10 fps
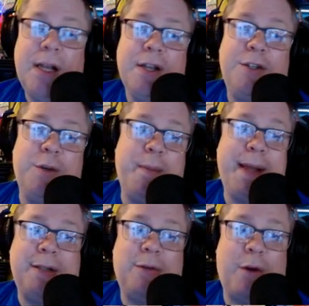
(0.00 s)

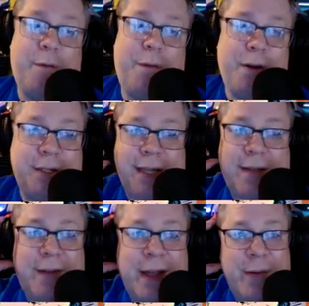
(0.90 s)
Superman 12 first? Is
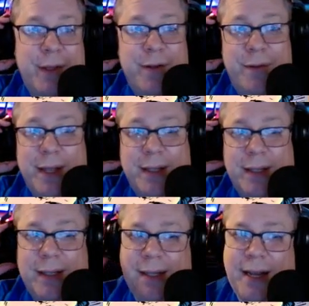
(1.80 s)
that fine with you? That's
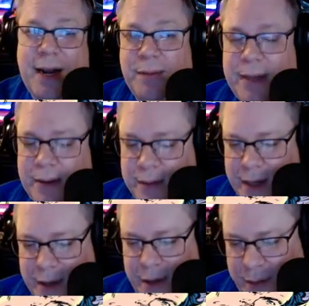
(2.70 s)
sure. Yeah. We do.